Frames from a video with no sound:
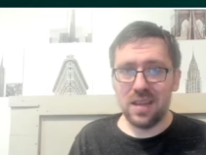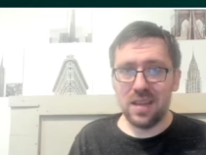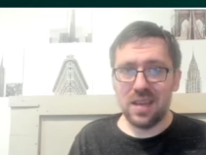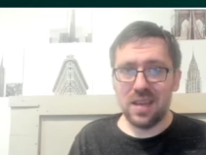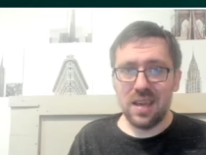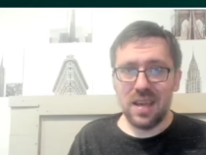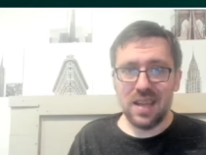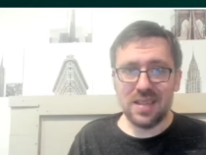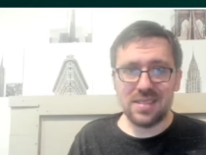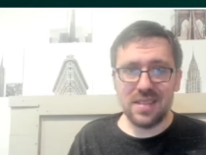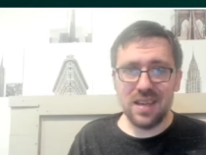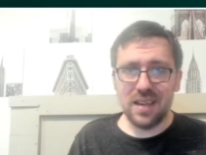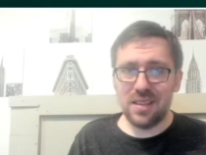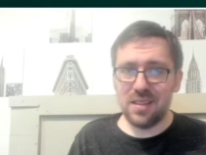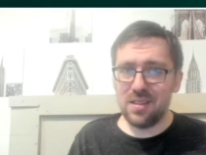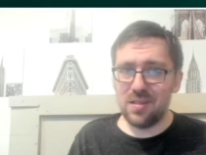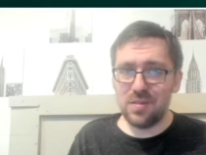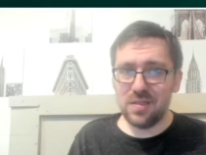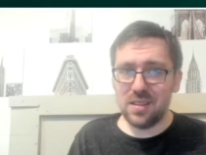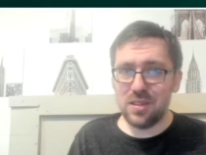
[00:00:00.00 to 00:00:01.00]
It's not the
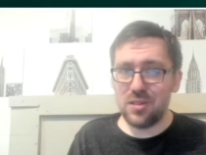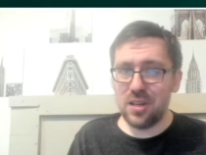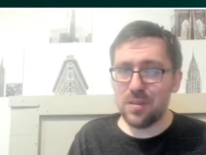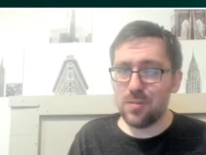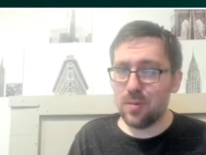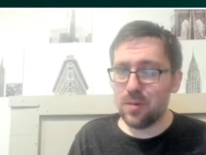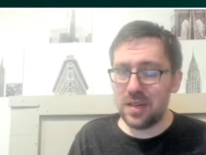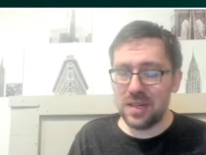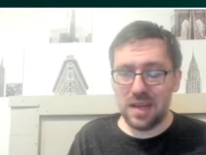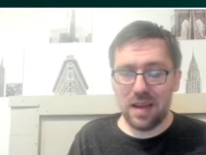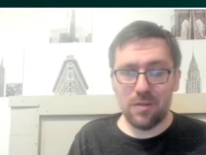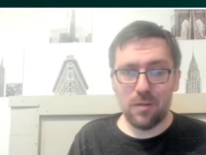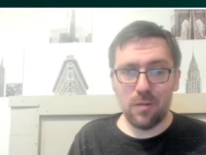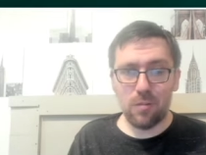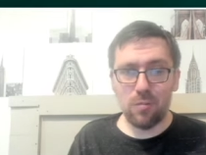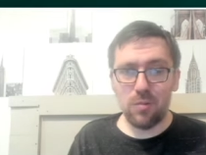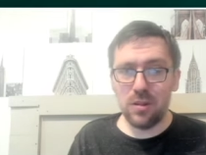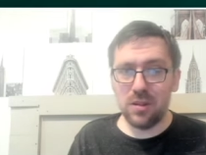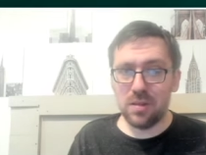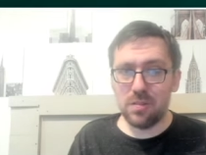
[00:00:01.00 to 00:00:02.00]
Jets were going to have a
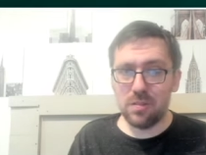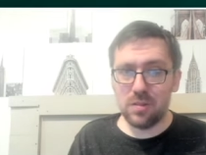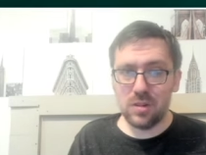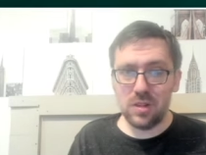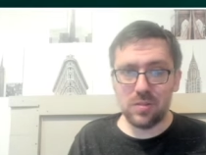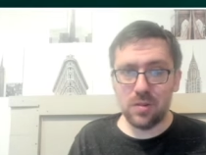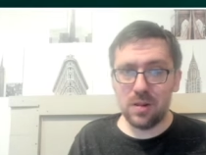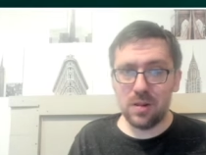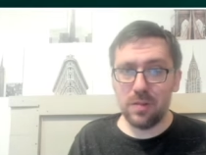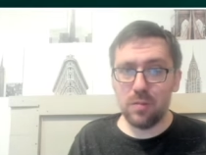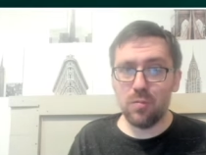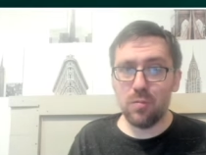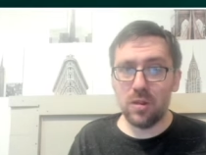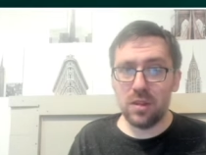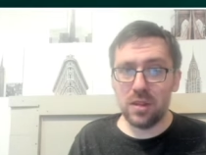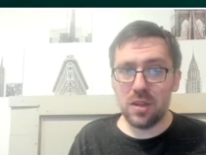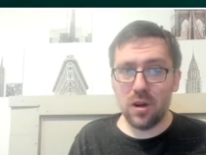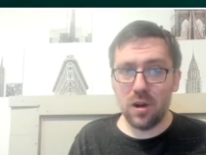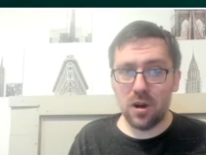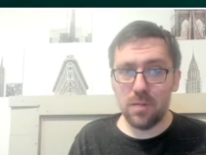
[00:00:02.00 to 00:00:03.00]
really just were going to be really
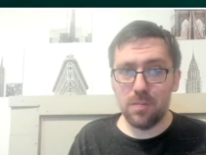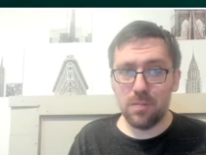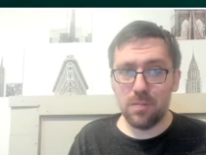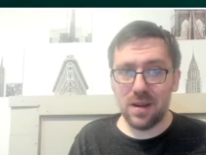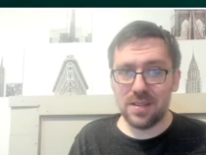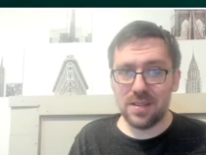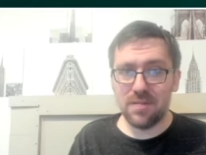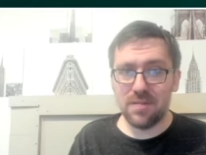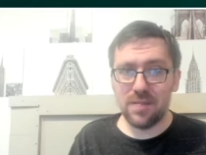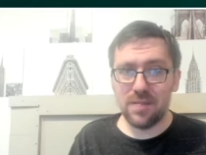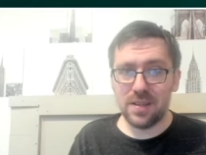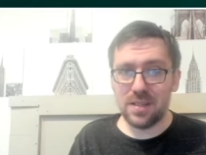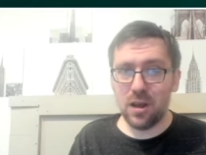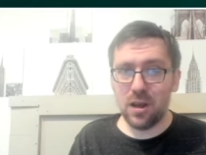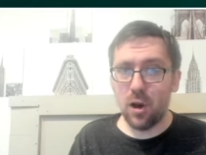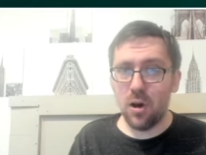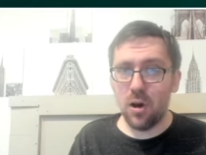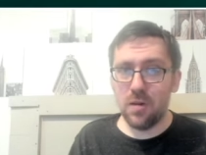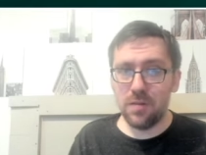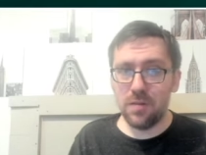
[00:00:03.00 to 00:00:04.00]
hard pressed to fix
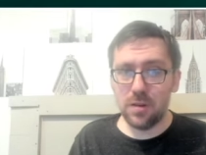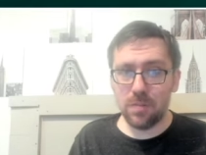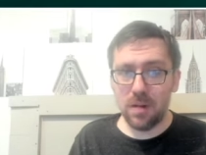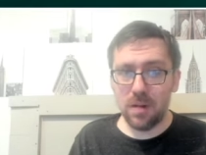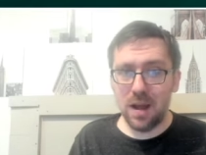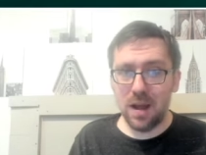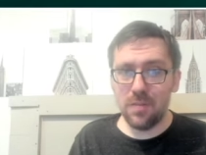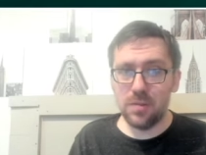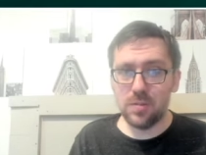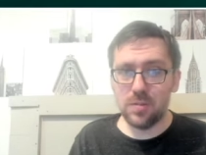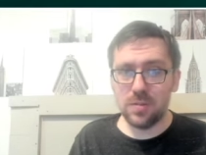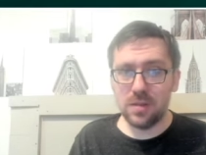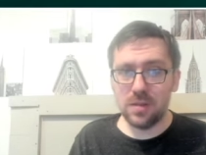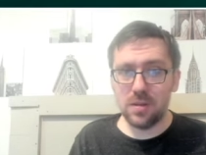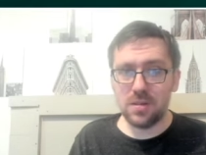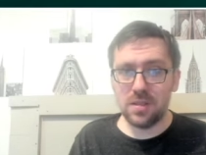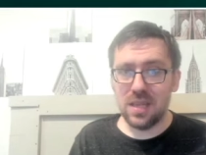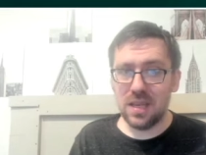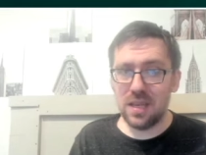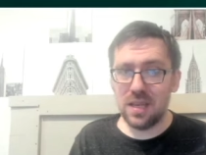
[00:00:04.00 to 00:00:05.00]
all of their problems with their
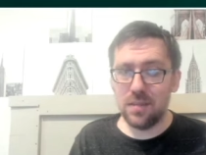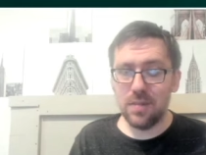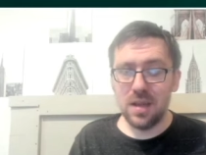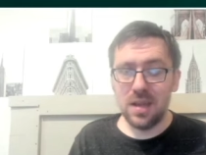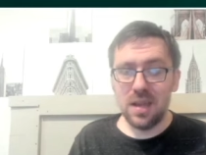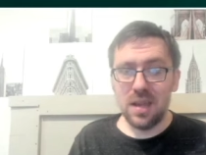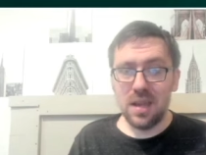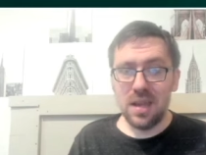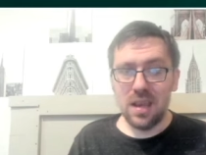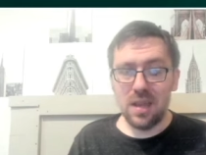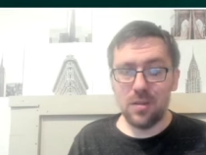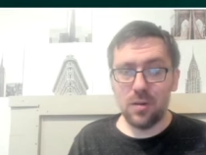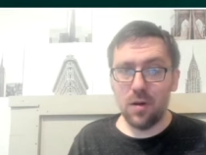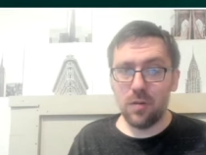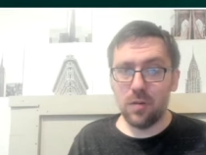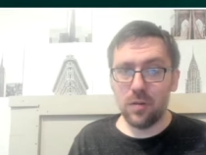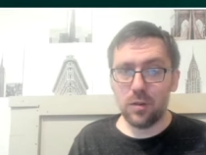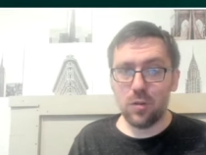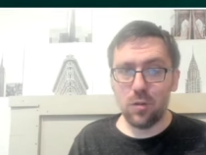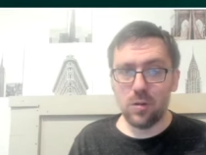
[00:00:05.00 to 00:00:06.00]
team in, over the
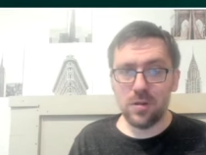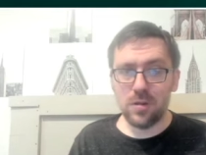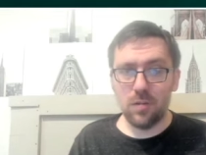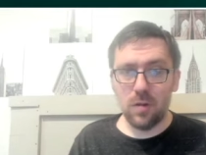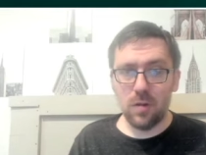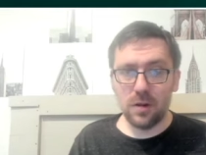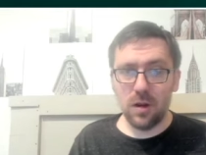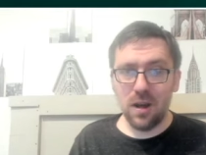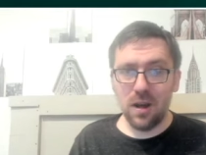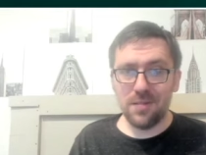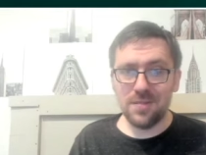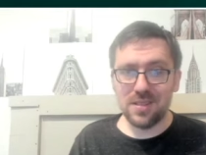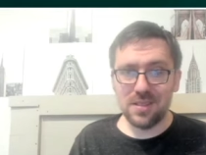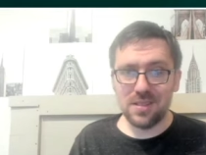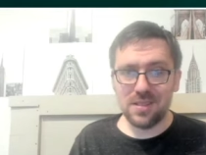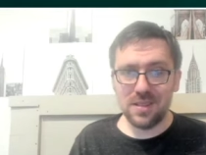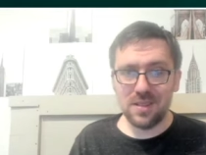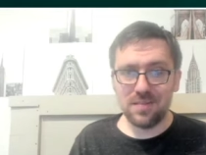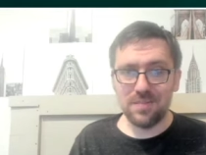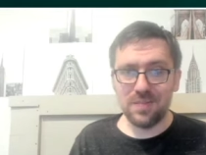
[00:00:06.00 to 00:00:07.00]
course of one off season.
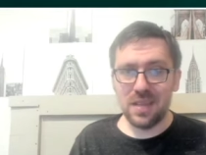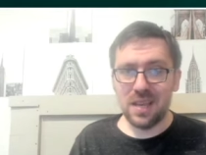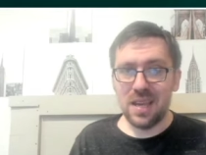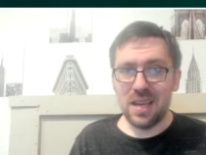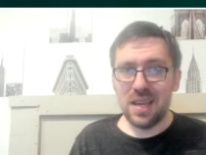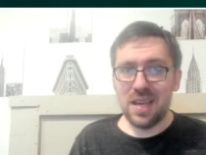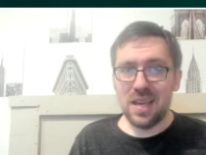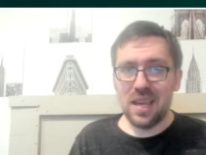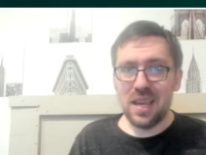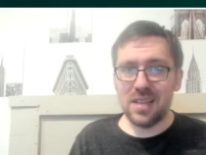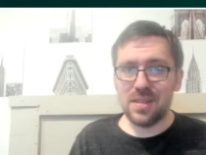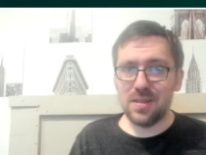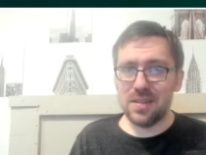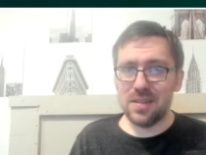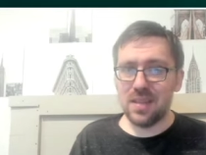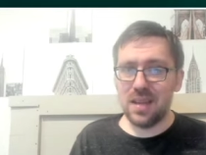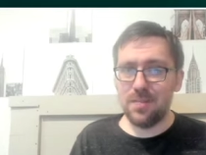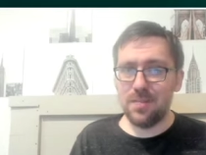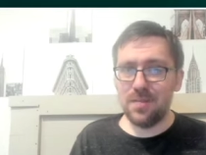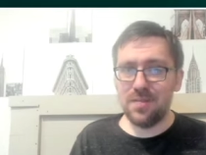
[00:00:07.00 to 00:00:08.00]
It's the
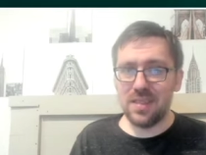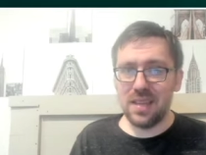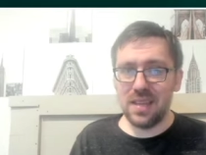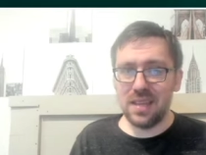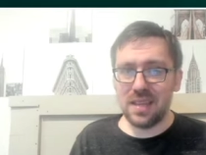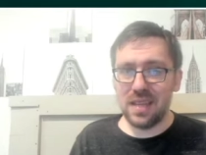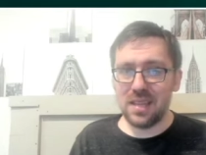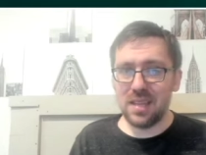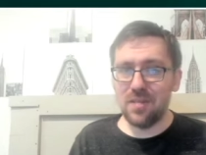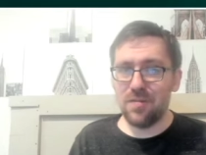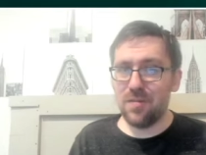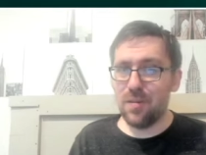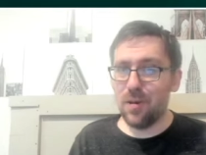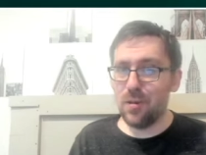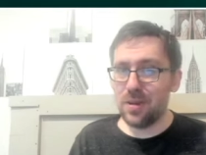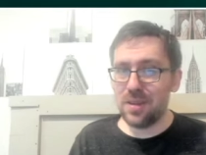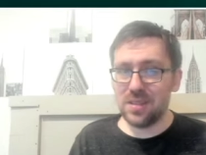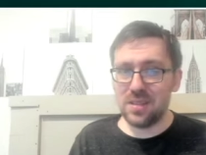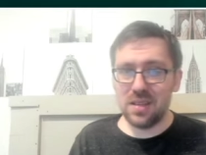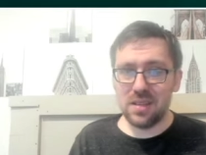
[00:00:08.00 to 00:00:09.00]
type of thing that you
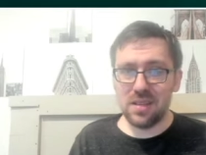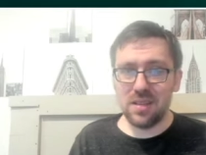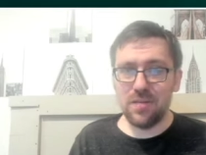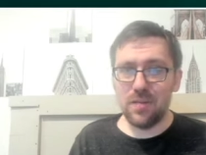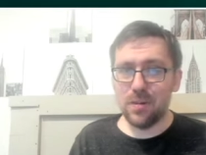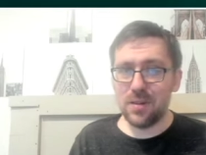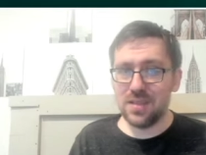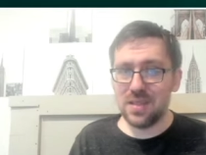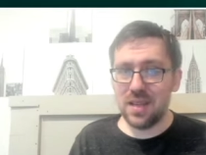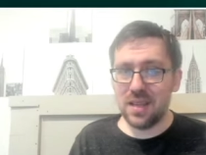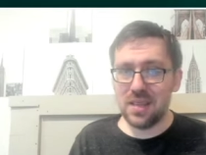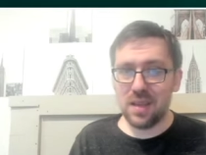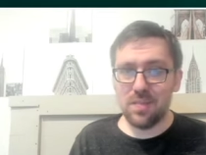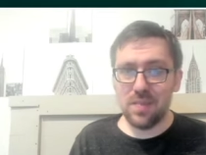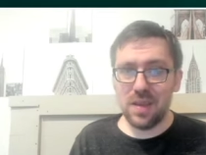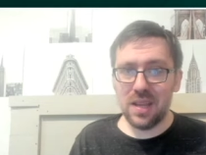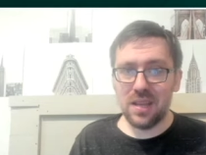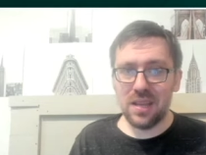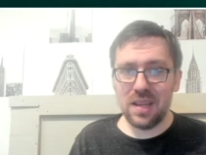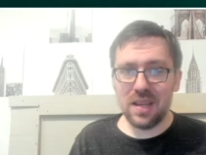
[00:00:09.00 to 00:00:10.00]
focus on, you focus on the
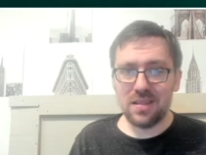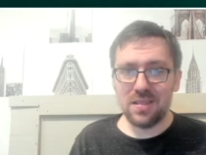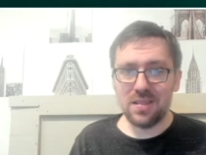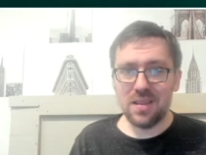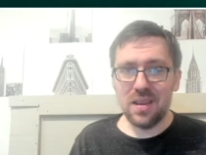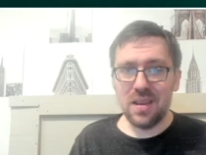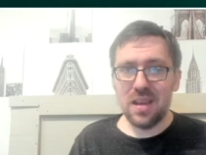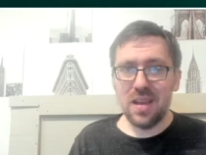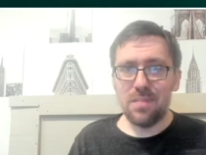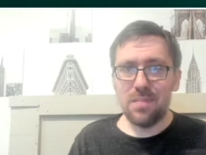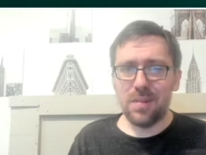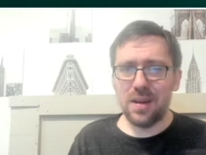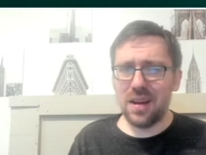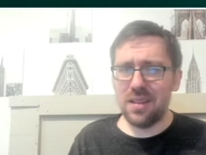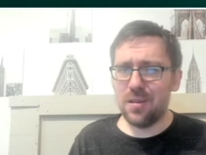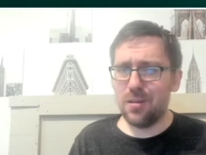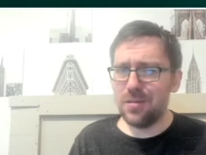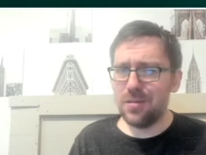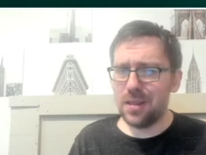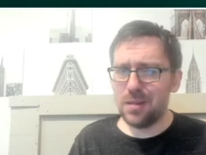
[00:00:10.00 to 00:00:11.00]
immediate, but I
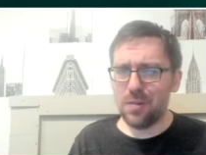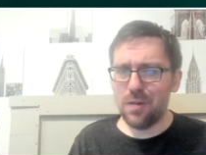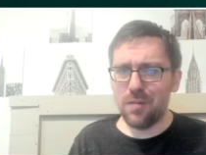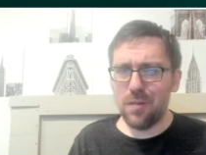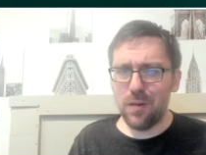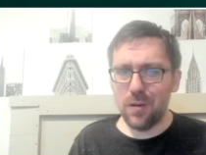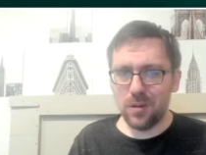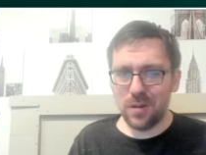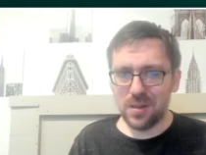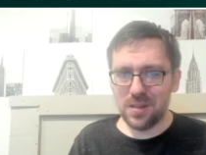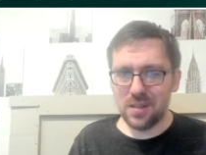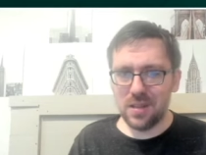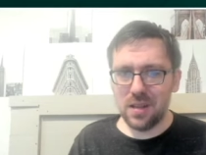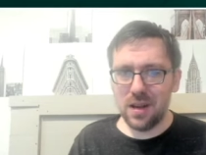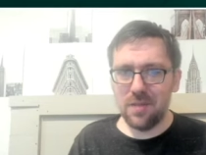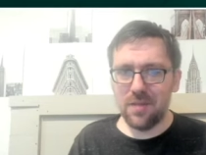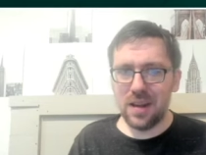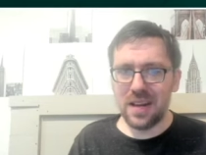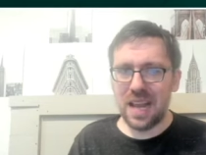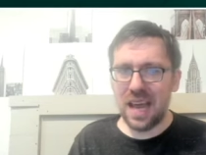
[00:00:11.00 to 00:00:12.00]
don't think we focus enough
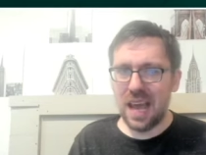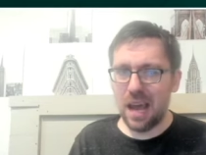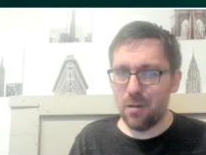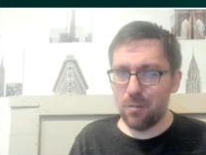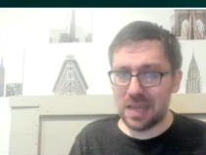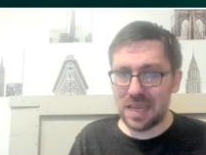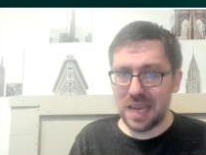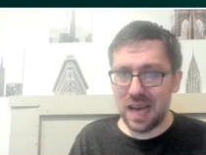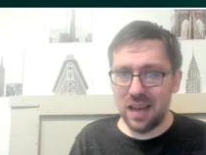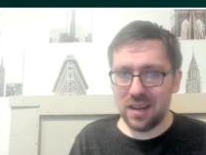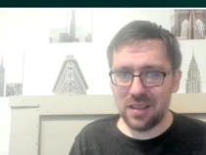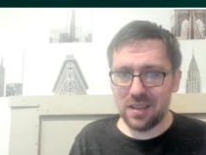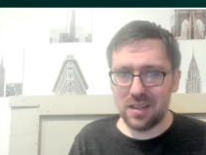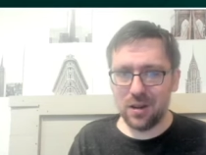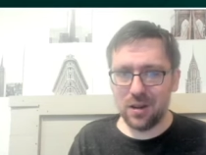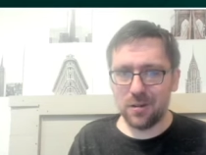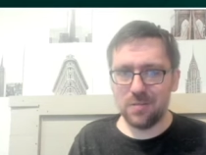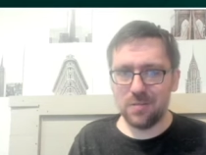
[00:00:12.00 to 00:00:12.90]
on how we got here.